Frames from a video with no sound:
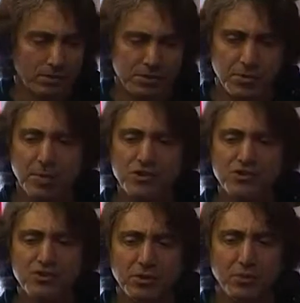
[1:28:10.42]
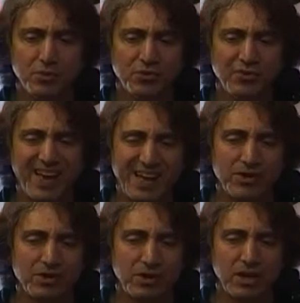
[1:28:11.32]
Does it mention the
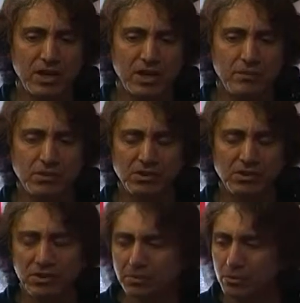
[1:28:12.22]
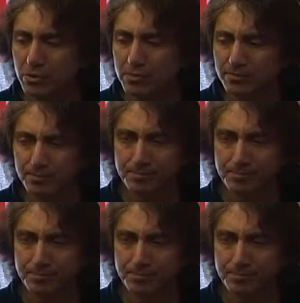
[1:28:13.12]
botanical name of the tumbleweed?